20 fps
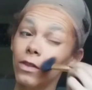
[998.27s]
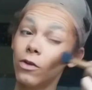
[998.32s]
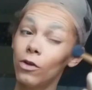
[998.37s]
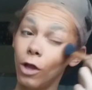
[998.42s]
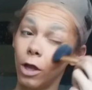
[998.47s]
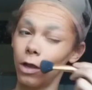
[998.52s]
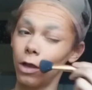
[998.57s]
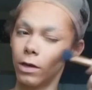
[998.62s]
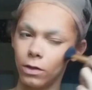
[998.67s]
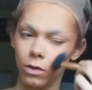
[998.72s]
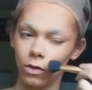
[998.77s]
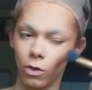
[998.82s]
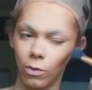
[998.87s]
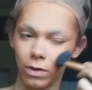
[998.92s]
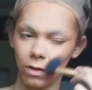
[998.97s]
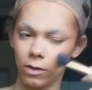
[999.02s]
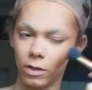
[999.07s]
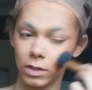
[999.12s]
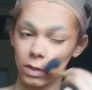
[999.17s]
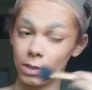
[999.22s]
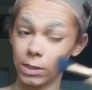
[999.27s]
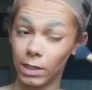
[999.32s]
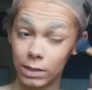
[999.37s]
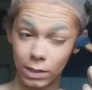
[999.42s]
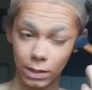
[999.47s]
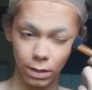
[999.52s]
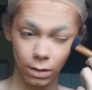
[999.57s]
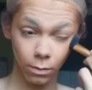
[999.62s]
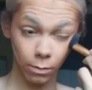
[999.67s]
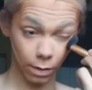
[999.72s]
feel like they're not gonna do it this
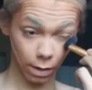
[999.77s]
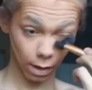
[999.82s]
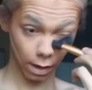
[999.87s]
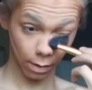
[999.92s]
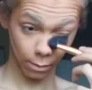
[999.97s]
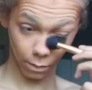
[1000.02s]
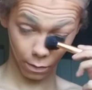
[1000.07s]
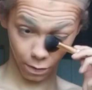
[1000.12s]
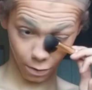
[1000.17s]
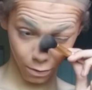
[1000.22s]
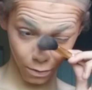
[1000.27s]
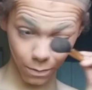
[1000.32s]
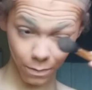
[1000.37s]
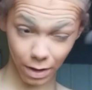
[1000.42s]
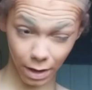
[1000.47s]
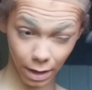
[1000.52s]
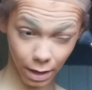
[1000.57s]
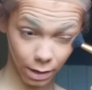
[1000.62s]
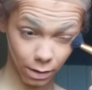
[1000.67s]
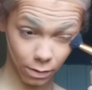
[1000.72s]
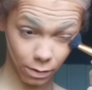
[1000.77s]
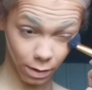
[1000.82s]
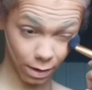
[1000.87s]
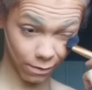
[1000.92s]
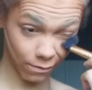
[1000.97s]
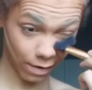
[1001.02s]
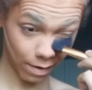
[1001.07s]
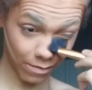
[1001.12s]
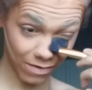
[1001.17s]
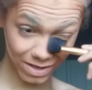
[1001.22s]
season, but I'm hoping
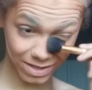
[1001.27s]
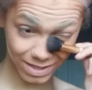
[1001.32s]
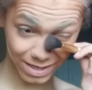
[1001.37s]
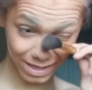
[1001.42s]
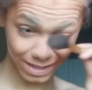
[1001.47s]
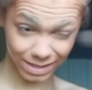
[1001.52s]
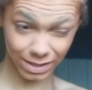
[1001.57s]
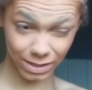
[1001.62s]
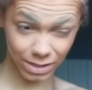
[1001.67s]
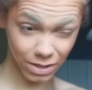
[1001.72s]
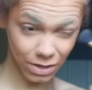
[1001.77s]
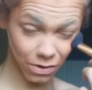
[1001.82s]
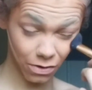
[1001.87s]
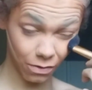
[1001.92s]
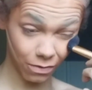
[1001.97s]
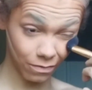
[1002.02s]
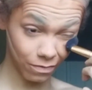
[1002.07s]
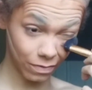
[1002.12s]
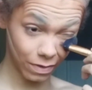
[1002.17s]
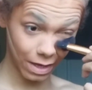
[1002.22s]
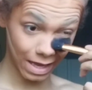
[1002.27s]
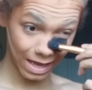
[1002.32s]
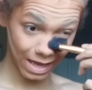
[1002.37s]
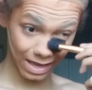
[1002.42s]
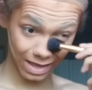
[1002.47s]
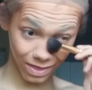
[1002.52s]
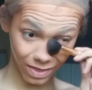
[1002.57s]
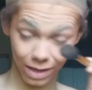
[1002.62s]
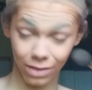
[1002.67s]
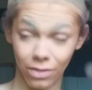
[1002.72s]
that if I'm on season 2,
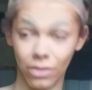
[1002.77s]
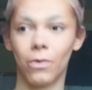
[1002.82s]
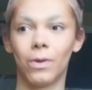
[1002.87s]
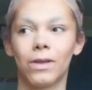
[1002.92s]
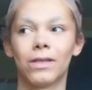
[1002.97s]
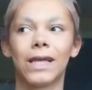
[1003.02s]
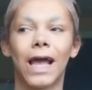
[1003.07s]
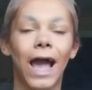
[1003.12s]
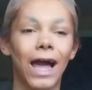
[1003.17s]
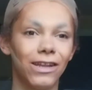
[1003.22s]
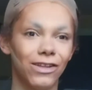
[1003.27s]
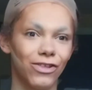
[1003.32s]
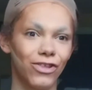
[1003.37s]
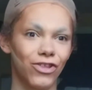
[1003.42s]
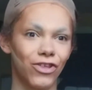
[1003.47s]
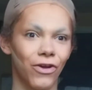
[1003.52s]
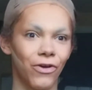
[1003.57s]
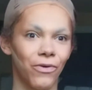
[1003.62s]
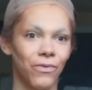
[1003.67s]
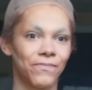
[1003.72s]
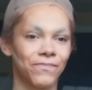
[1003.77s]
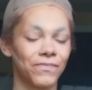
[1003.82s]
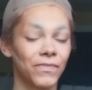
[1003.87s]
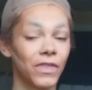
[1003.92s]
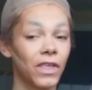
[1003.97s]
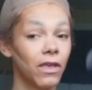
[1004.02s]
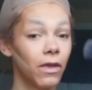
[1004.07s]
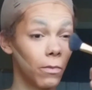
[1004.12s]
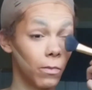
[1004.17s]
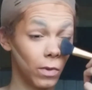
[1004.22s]
they do a talent show.
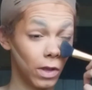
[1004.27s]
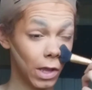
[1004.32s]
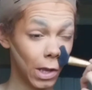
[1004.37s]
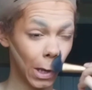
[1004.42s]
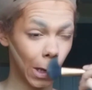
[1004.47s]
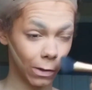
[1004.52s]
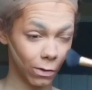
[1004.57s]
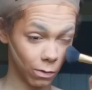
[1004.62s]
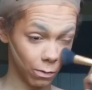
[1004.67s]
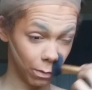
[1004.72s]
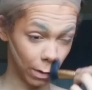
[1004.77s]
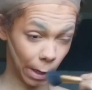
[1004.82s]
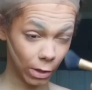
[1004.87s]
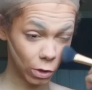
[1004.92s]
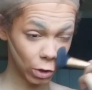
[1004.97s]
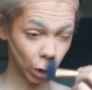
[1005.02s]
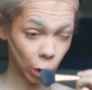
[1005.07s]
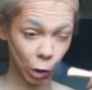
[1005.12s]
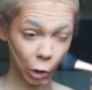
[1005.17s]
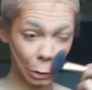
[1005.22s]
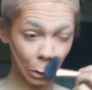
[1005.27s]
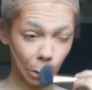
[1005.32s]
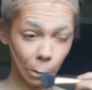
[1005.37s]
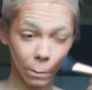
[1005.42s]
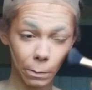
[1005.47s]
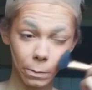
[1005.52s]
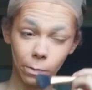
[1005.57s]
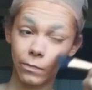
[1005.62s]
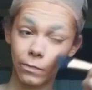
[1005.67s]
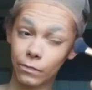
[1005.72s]
Because, bitch,
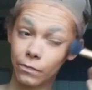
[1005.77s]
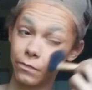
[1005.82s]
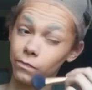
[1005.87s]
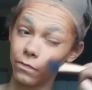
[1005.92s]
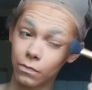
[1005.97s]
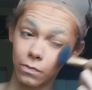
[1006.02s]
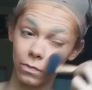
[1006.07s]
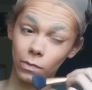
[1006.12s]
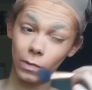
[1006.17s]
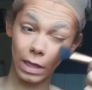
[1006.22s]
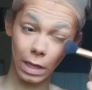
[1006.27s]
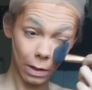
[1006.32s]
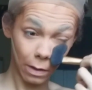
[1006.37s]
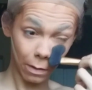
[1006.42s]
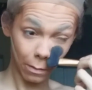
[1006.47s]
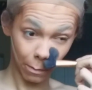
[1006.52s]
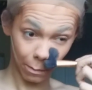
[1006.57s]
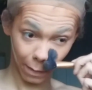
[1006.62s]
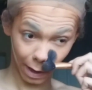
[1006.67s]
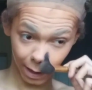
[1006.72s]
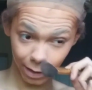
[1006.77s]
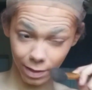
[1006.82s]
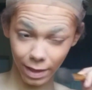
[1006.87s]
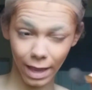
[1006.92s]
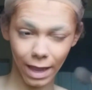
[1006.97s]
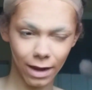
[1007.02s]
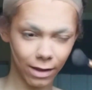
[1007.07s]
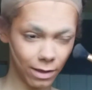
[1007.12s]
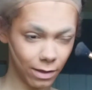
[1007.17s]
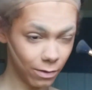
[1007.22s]
my
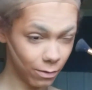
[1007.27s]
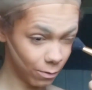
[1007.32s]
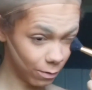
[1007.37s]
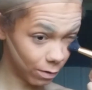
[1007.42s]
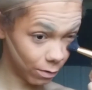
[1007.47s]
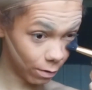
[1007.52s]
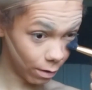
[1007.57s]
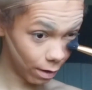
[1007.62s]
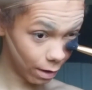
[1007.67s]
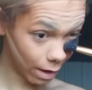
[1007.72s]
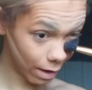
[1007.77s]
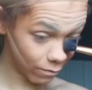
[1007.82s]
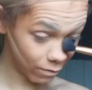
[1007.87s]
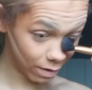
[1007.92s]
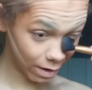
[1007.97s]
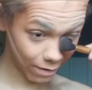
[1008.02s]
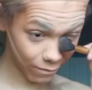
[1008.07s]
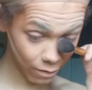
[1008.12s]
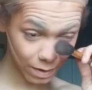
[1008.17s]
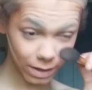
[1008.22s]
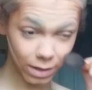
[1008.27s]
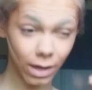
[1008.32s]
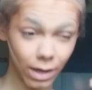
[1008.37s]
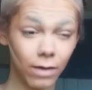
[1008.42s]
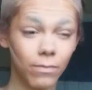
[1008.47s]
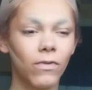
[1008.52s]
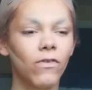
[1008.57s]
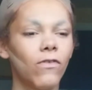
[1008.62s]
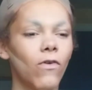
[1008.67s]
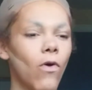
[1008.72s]
talent will have never been
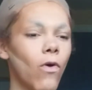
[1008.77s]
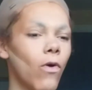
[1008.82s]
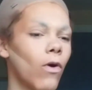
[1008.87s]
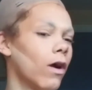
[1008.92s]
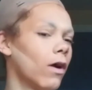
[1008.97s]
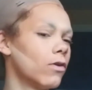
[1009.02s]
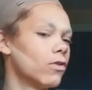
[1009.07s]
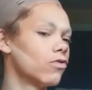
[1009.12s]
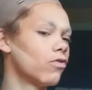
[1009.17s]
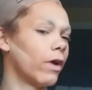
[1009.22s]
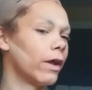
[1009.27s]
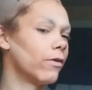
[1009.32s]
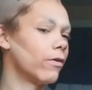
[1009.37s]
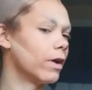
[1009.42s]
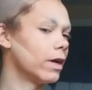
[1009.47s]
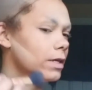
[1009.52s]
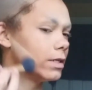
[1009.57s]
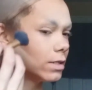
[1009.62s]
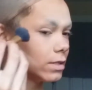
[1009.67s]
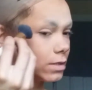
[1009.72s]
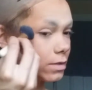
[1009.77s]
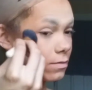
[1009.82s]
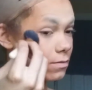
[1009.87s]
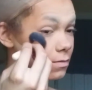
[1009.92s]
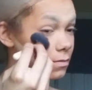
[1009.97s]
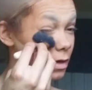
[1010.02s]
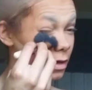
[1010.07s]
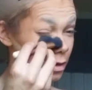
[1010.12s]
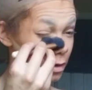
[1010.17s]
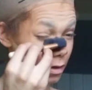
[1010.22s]
done before on Drag Race.
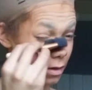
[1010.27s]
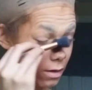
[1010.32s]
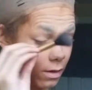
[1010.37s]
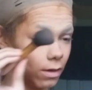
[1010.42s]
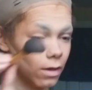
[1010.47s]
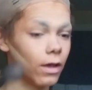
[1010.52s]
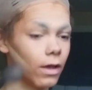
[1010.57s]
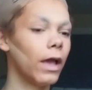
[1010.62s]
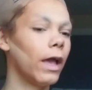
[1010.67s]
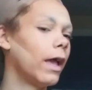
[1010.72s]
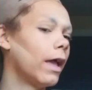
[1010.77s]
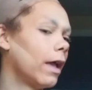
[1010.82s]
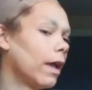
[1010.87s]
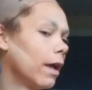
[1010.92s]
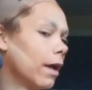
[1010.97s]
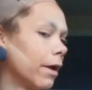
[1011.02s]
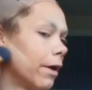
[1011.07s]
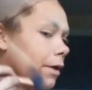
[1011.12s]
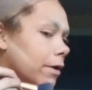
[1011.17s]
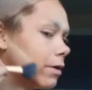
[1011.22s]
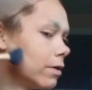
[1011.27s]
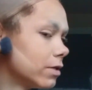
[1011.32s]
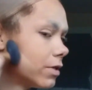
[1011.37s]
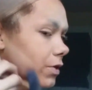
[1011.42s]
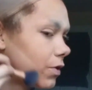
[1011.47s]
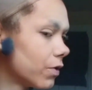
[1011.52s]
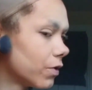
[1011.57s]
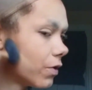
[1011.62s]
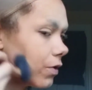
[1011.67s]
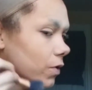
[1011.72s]

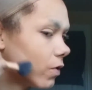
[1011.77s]
And